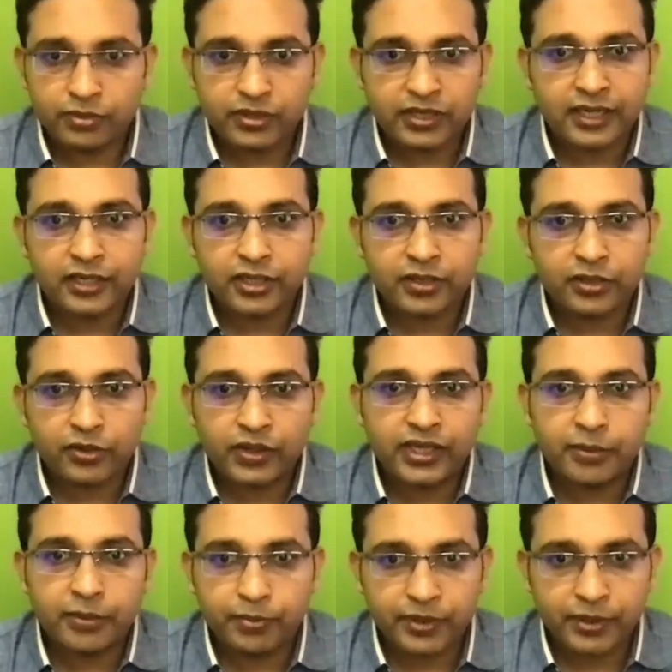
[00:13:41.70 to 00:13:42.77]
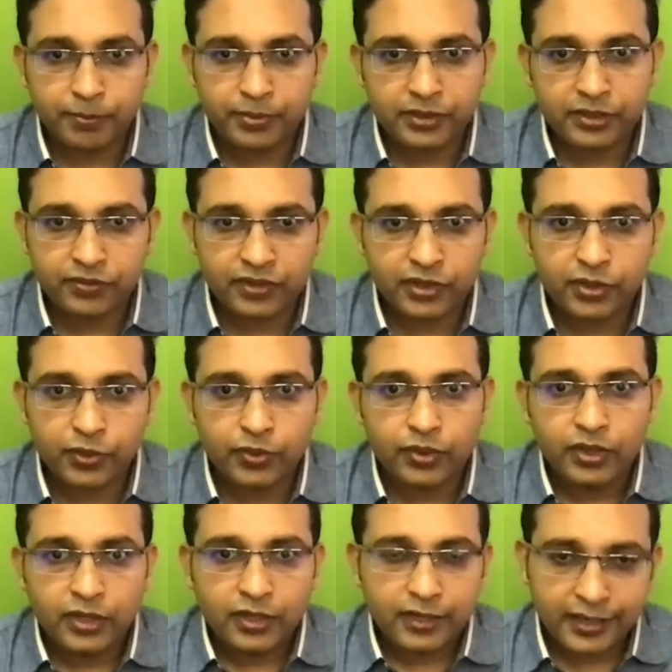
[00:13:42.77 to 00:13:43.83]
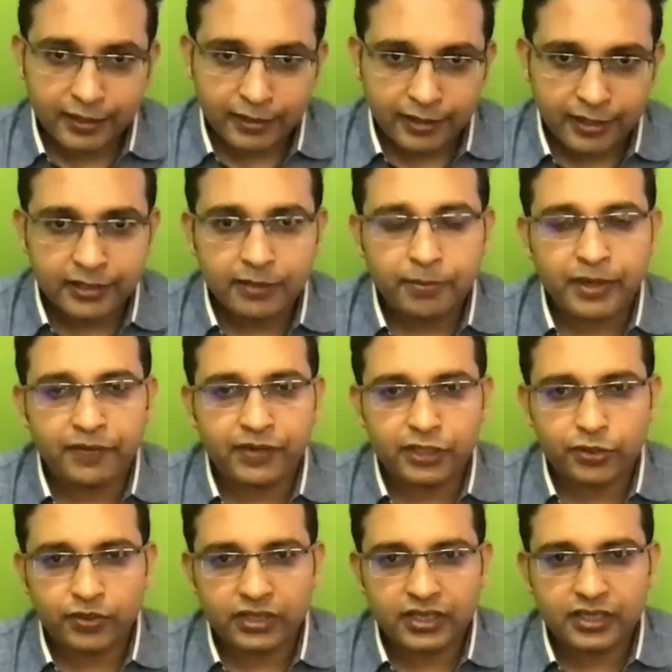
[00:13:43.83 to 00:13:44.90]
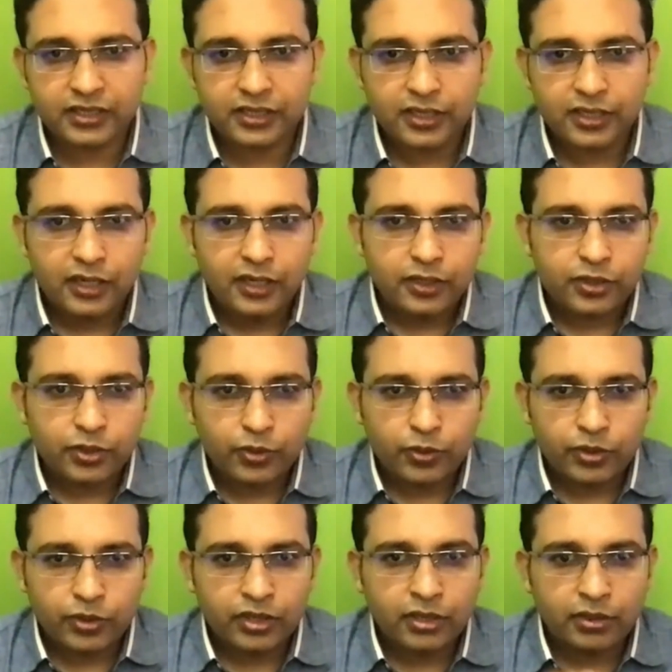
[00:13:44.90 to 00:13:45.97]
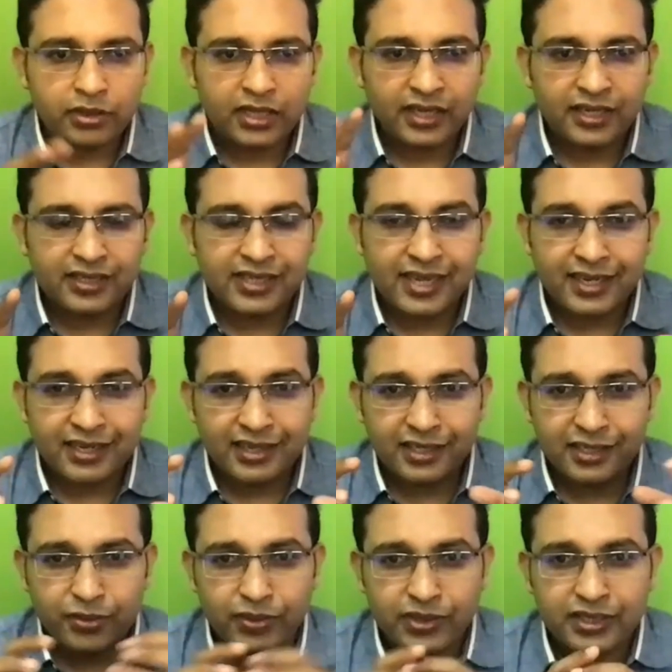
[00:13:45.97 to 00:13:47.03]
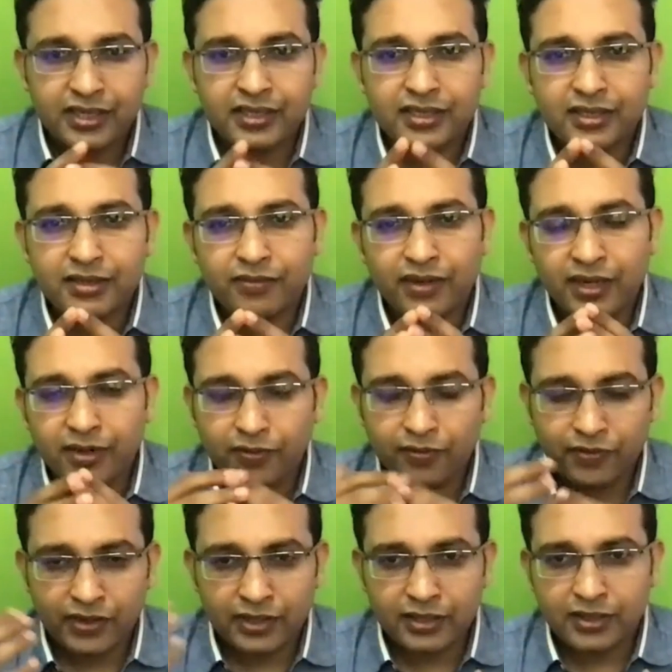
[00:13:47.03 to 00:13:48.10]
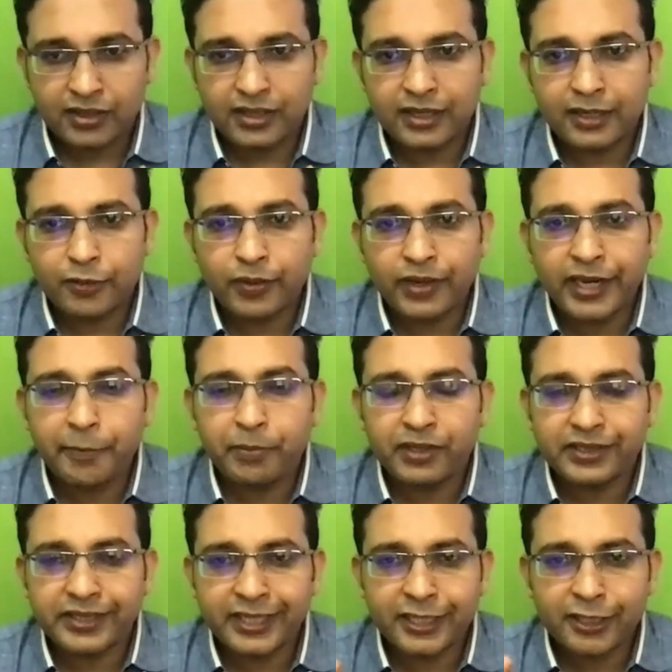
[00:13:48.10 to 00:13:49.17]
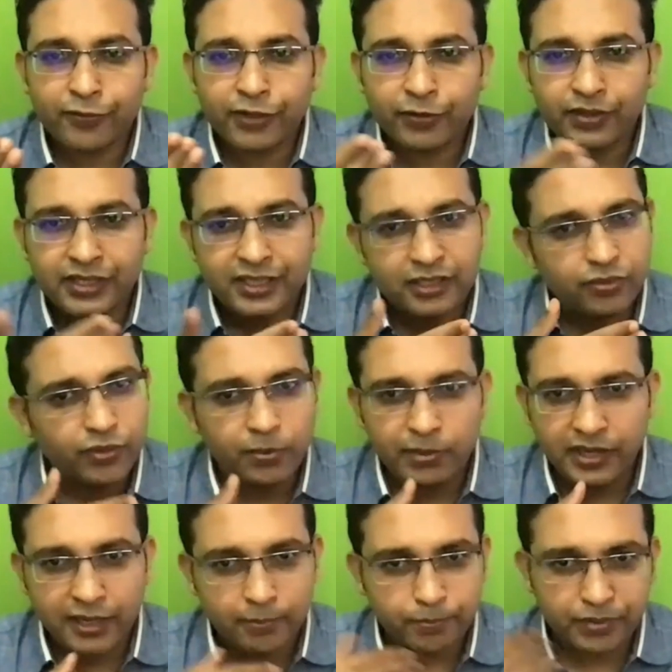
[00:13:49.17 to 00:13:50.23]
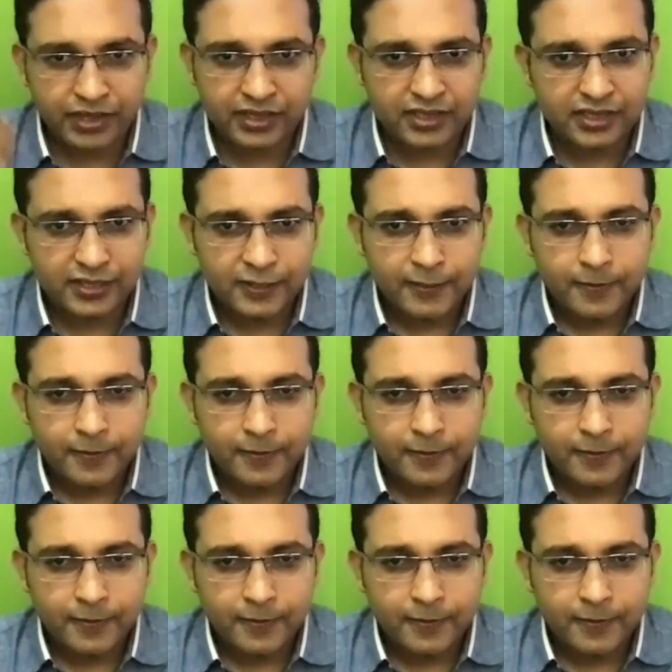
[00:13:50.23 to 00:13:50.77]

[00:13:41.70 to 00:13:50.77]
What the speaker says: 10-20 papers with you regarding the previous questions. So the thing is that these questions will 20% of the questions would be repeats,